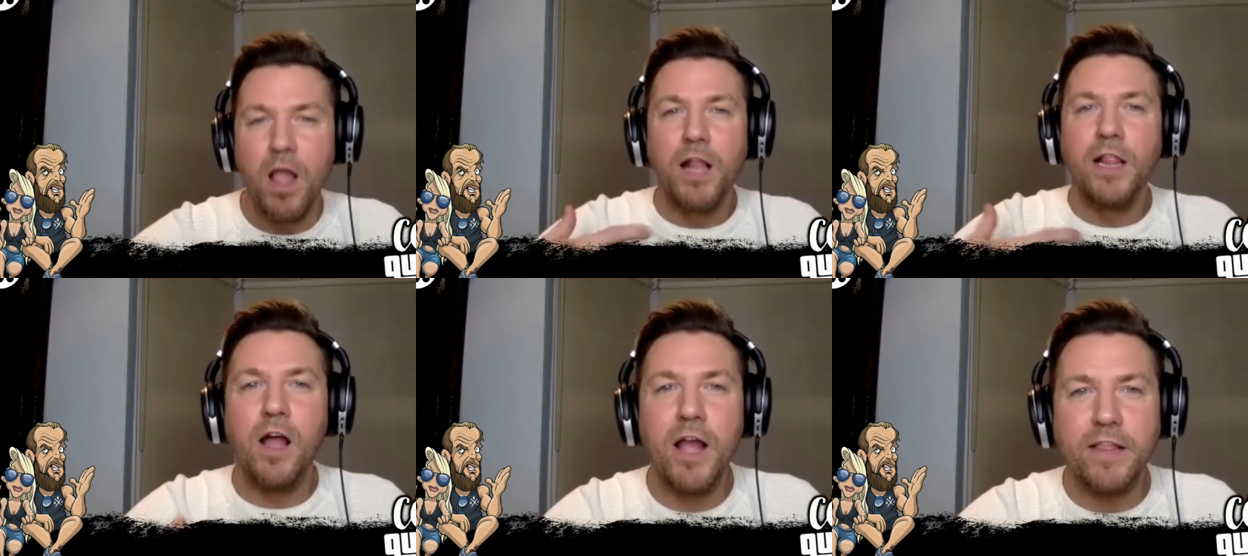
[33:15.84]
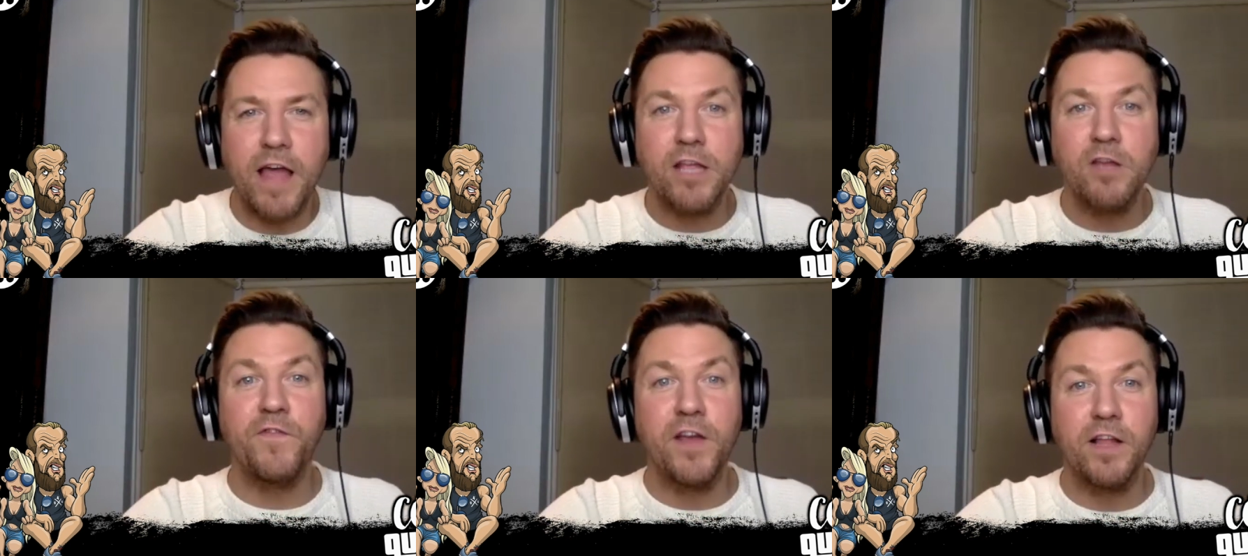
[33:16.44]
Speaker 1: like that and you
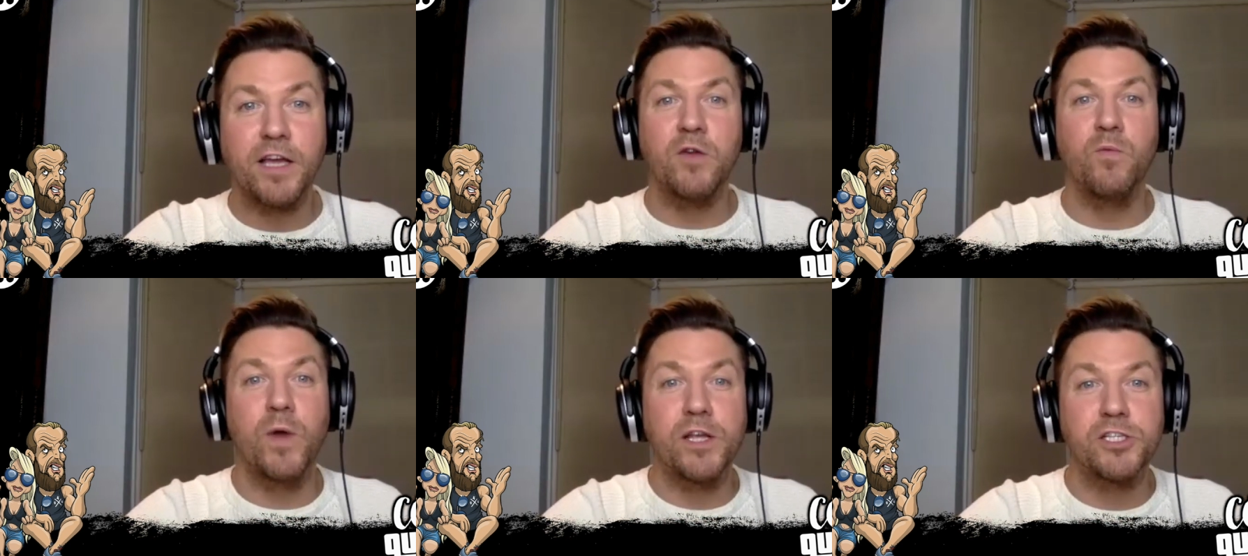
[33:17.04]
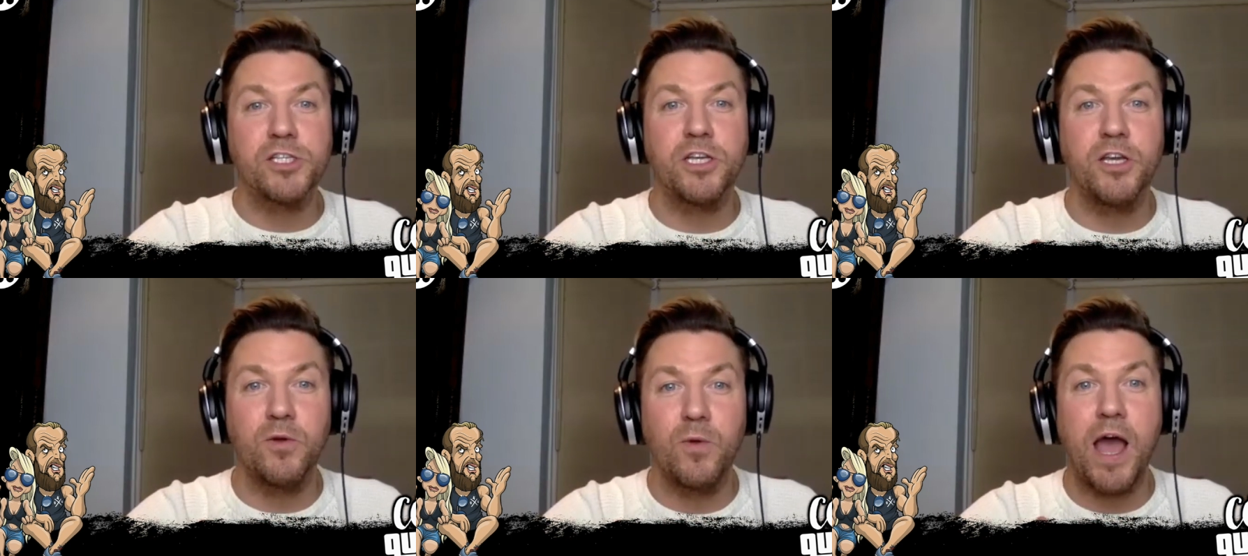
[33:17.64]
feel like you wish
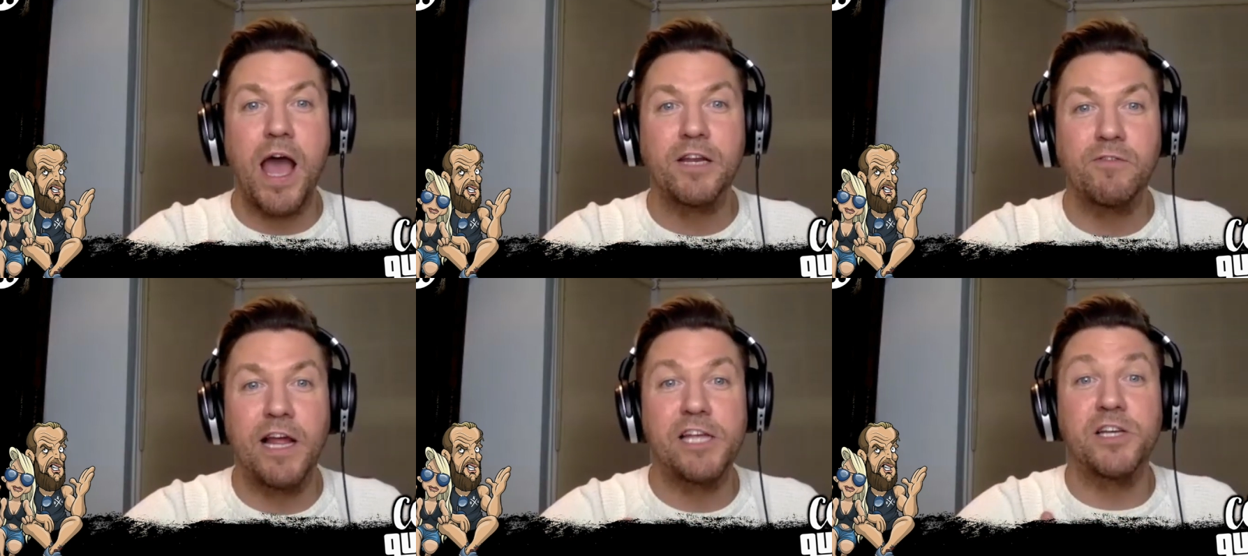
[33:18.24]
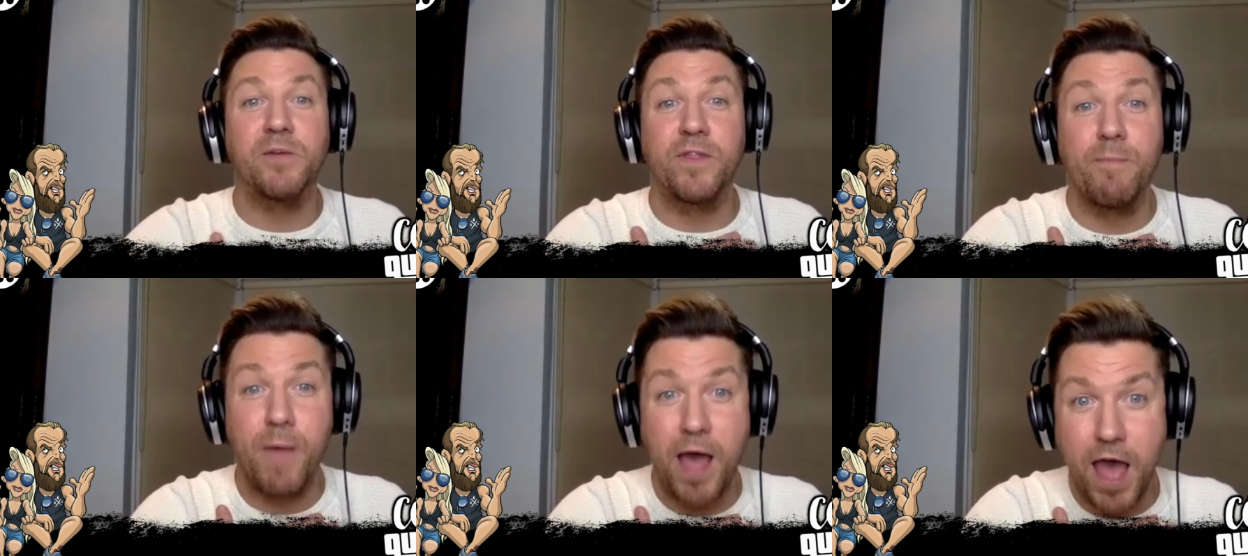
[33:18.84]
you had a relationship with a
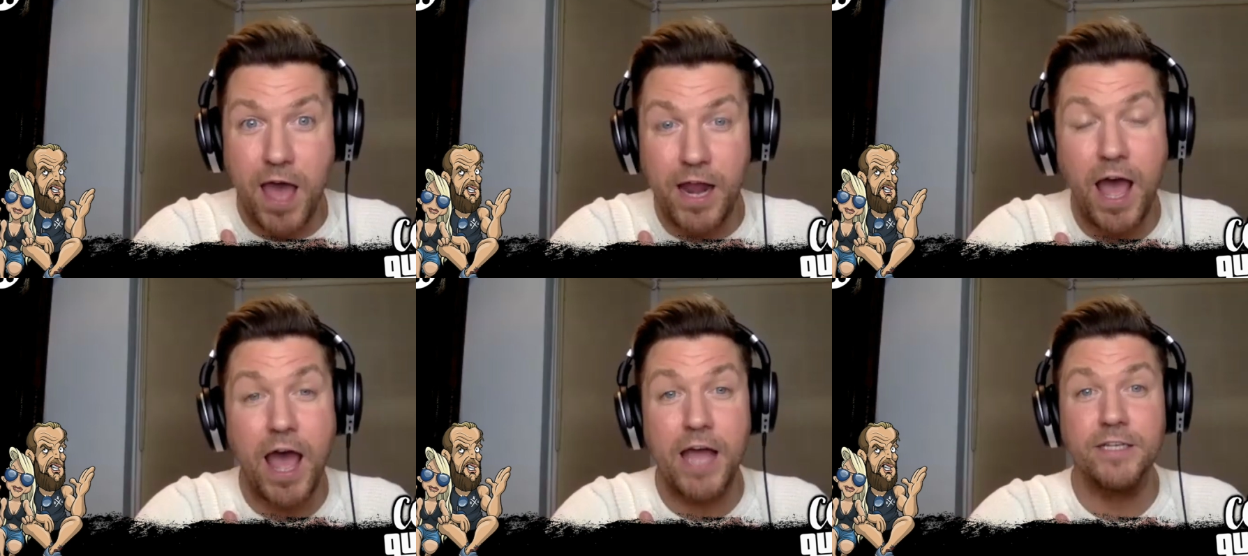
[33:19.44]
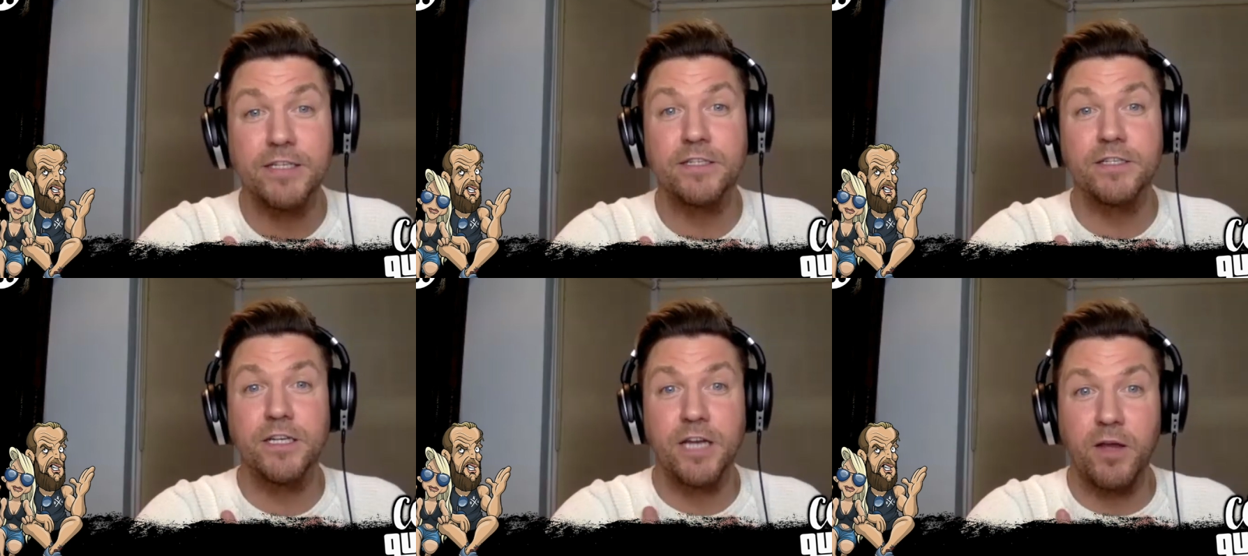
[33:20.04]
man and
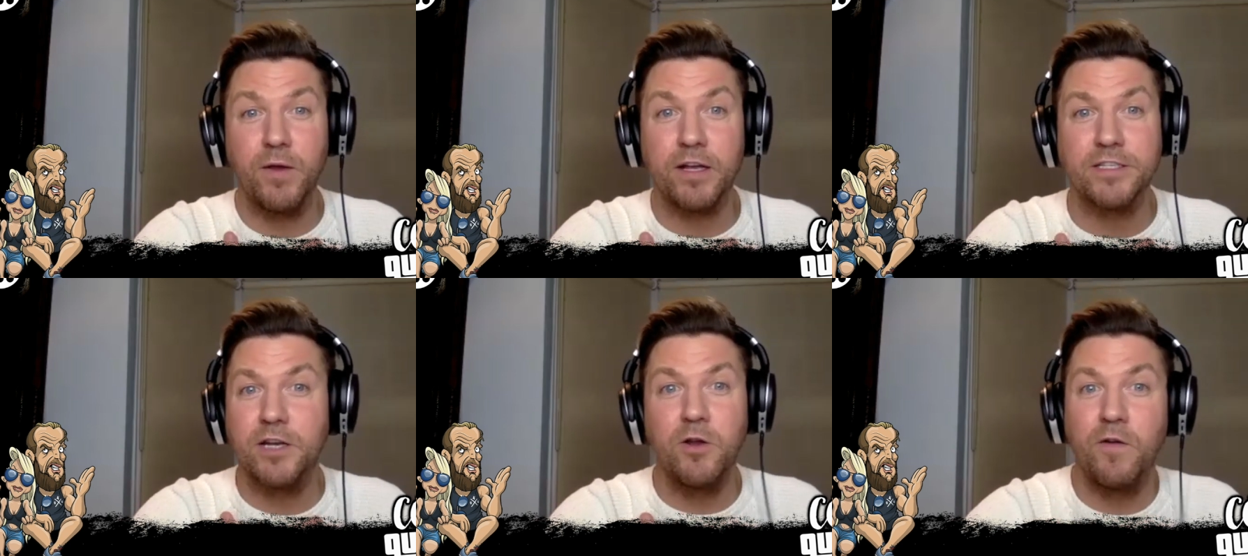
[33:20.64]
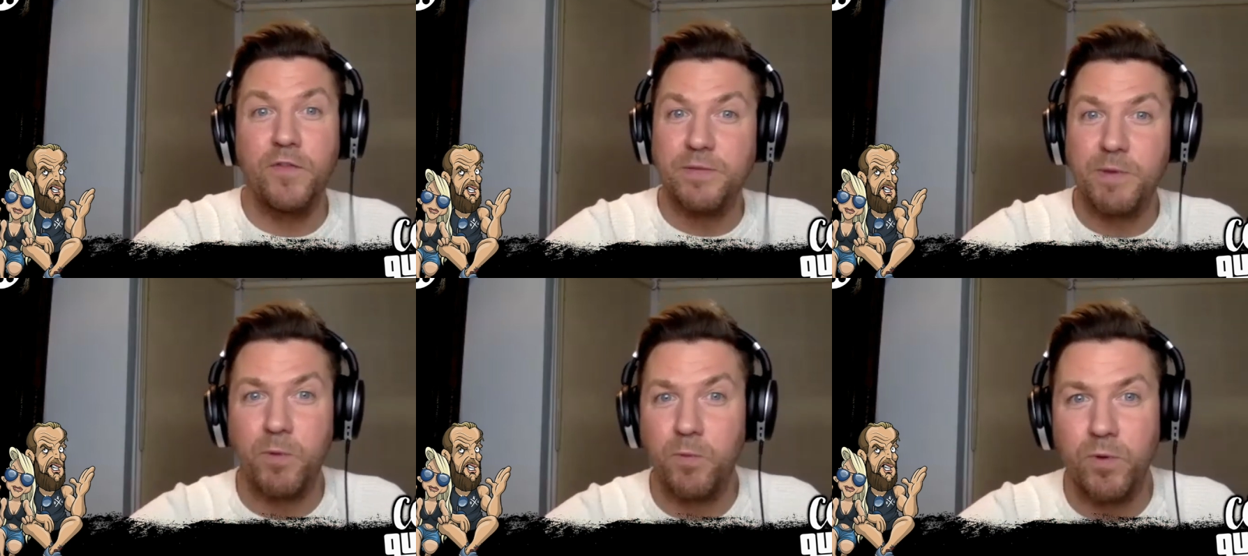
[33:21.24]
you know because a lot of these
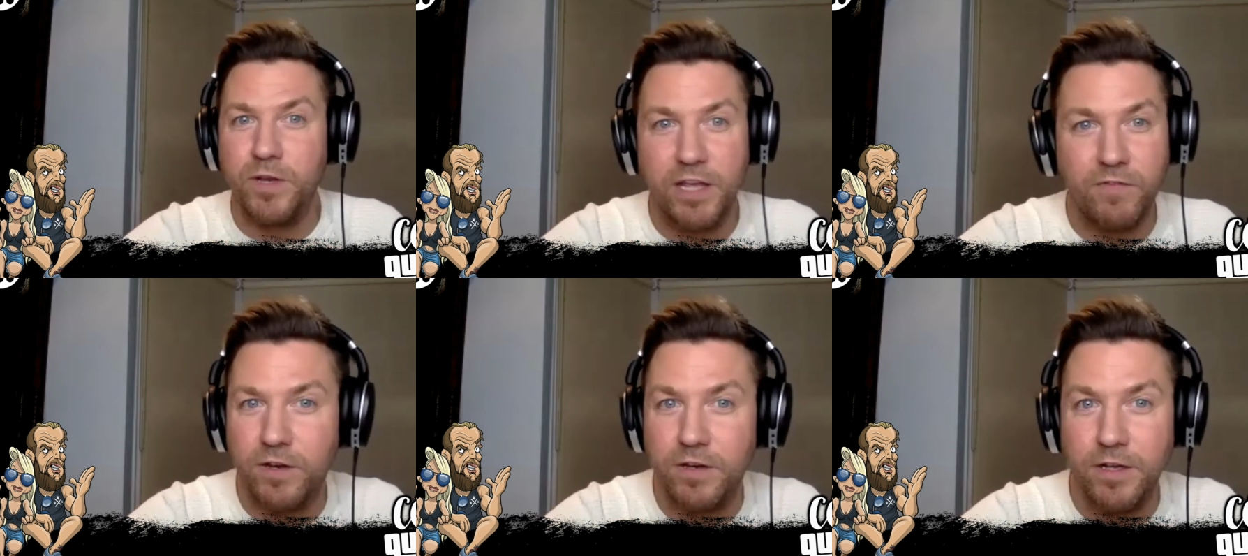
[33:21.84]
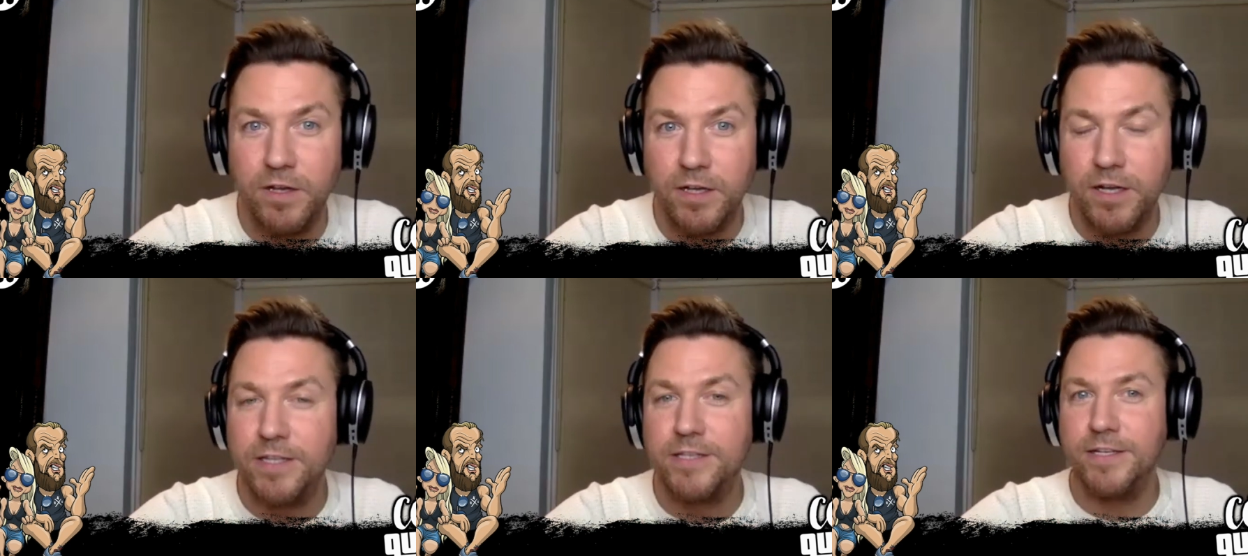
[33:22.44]
people wouldn't even
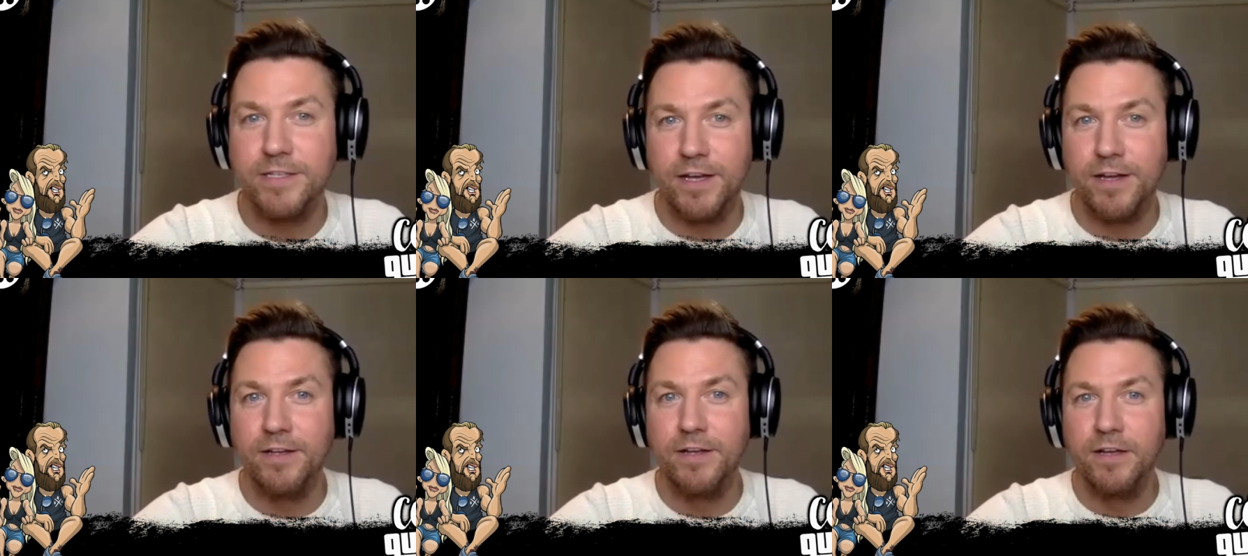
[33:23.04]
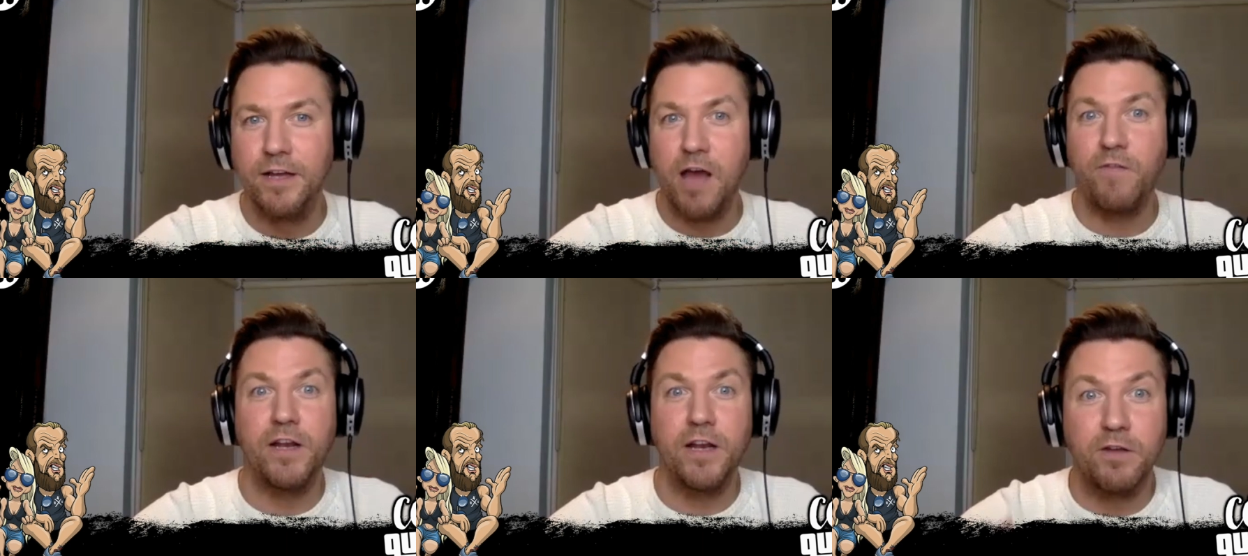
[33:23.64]
consider
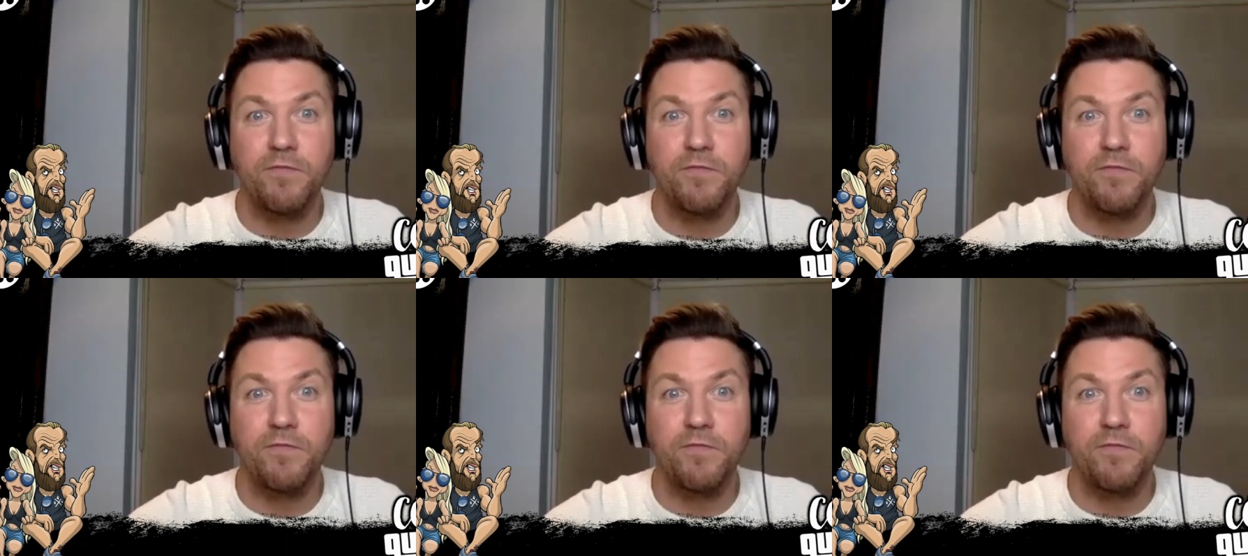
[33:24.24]
having like a